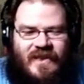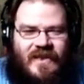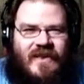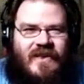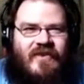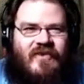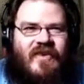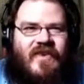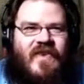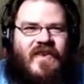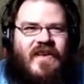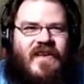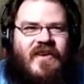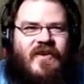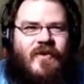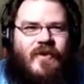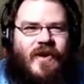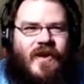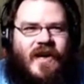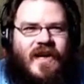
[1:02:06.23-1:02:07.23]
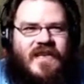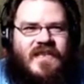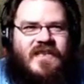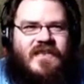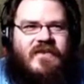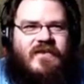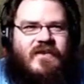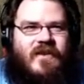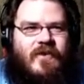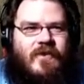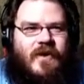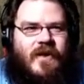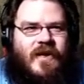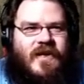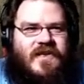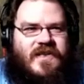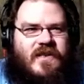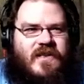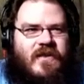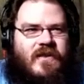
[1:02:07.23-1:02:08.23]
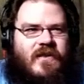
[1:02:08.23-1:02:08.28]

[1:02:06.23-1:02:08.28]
With the no worries, no worries.